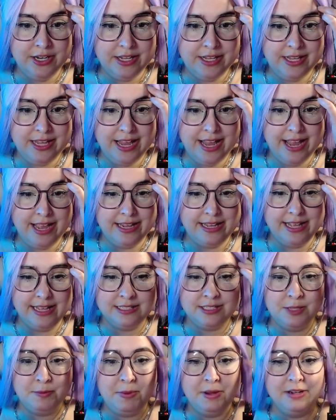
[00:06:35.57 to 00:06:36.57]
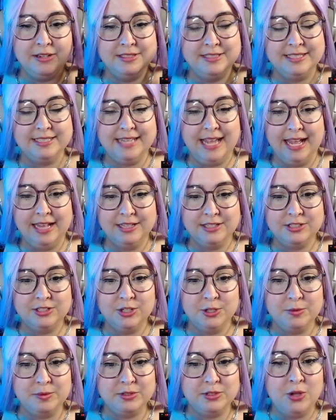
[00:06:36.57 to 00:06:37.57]
yeah, guest appearance as
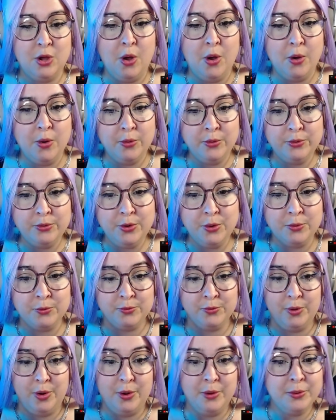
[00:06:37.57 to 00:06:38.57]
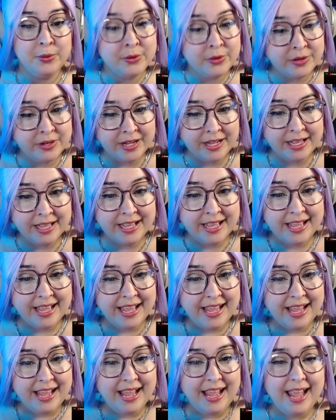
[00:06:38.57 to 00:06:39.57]
Alastor was Code Rogue.
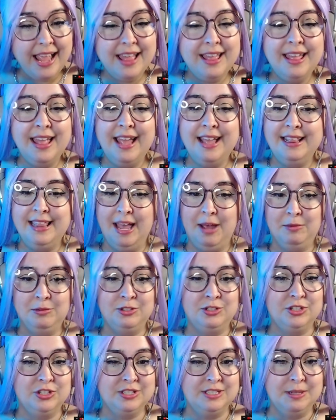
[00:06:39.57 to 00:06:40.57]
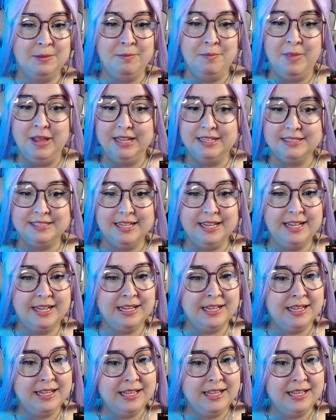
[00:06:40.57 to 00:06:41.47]
And that was just amazing.